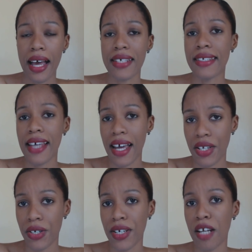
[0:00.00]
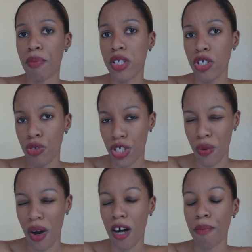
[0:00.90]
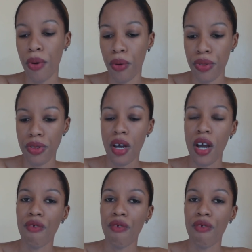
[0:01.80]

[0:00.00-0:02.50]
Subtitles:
Saturn and Pluto are both